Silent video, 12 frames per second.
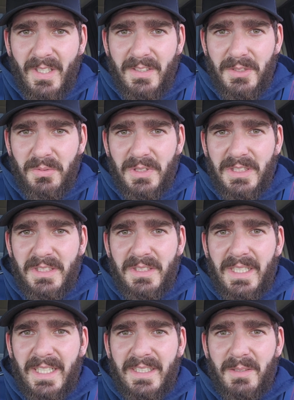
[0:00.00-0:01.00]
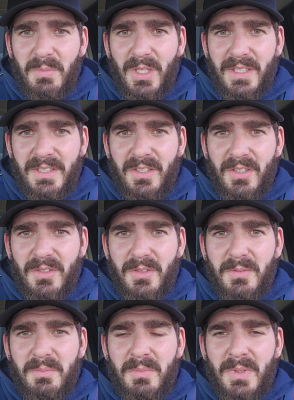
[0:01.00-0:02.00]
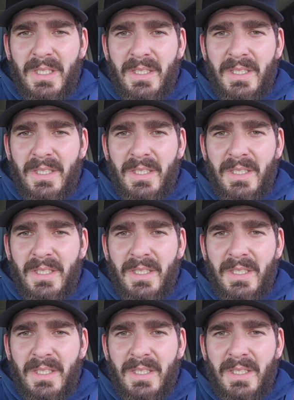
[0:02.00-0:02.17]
So we did that, I brought it home.